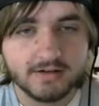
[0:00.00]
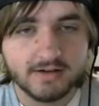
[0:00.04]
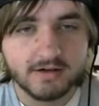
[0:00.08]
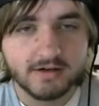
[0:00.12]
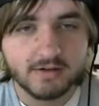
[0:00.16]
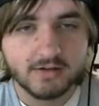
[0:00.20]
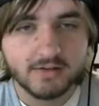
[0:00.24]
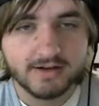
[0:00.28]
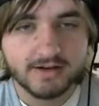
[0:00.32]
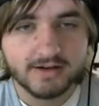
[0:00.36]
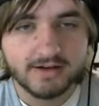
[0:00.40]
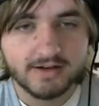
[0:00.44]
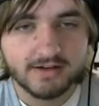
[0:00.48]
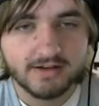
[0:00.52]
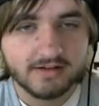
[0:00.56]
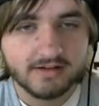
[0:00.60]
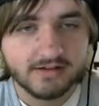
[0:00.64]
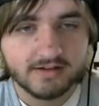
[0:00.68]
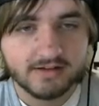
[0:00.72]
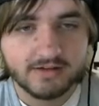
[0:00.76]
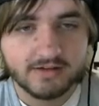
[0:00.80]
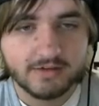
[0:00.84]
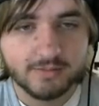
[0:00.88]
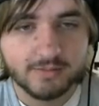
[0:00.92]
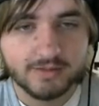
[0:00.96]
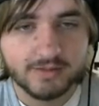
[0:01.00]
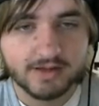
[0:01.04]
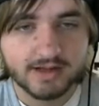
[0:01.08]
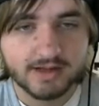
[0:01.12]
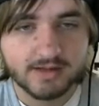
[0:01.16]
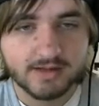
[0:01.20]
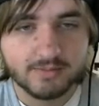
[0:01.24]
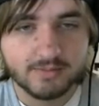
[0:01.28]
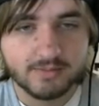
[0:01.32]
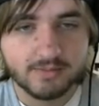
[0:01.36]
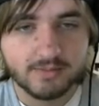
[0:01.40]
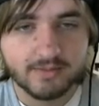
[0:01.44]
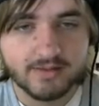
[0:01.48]
going to pick
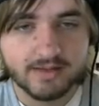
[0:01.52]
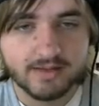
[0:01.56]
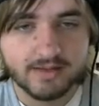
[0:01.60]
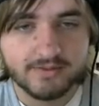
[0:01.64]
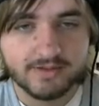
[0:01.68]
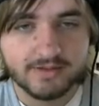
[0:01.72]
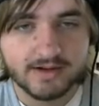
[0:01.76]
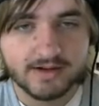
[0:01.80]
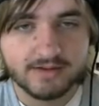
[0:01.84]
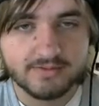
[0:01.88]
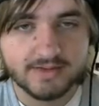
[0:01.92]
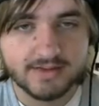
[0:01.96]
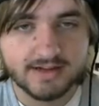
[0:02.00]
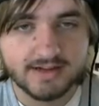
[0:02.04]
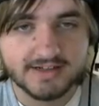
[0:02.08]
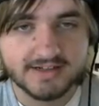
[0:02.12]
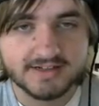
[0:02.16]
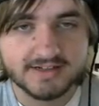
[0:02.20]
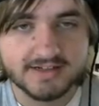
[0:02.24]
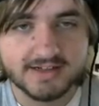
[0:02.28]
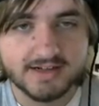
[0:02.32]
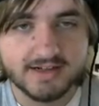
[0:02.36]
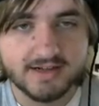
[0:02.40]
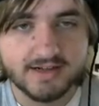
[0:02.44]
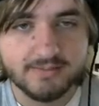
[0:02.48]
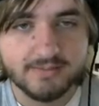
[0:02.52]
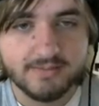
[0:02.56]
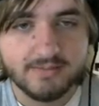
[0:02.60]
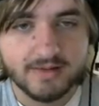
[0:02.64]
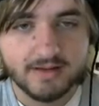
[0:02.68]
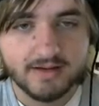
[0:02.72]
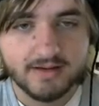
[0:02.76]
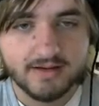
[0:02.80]
up where we left off last time,